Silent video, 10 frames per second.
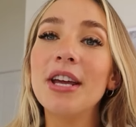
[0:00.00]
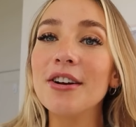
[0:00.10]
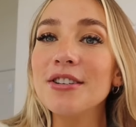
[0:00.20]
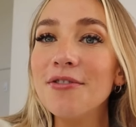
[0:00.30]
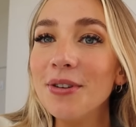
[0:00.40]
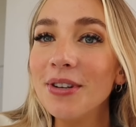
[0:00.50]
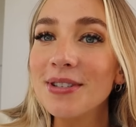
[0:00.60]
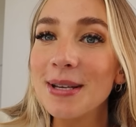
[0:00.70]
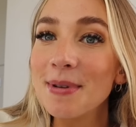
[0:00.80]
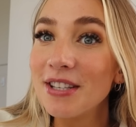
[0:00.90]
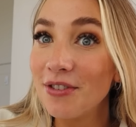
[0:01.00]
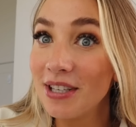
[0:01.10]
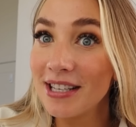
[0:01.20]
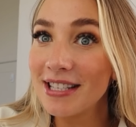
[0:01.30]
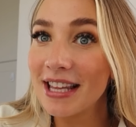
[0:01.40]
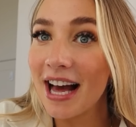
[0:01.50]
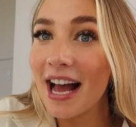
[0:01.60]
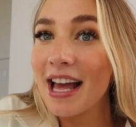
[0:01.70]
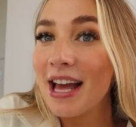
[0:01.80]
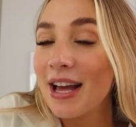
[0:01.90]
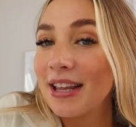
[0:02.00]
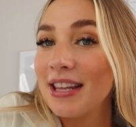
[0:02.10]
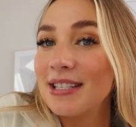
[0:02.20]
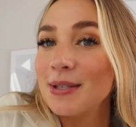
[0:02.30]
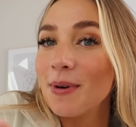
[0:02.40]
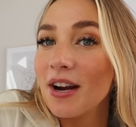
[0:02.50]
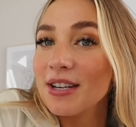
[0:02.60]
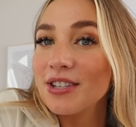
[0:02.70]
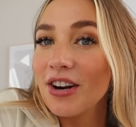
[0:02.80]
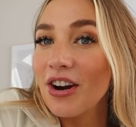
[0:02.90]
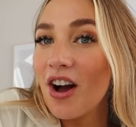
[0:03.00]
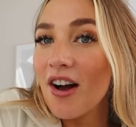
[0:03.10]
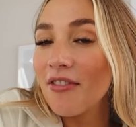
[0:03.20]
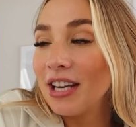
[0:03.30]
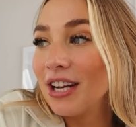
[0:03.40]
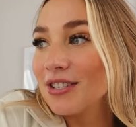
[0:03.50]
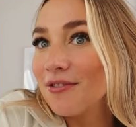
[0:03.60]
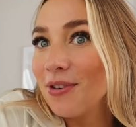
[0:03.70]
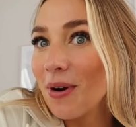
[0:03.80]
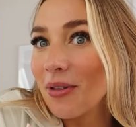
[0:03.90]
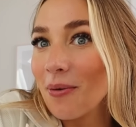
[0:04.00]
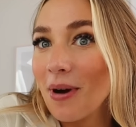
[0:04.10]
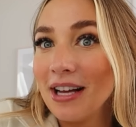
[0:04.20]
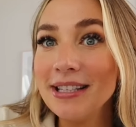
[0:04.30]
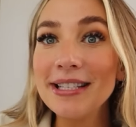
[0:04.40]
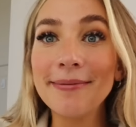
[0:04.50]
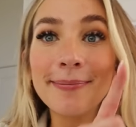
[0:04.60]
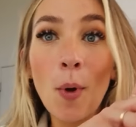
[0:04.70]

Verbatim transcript: here's a few little snippets if you didn't see that. This is where he started off and here's a few other ones.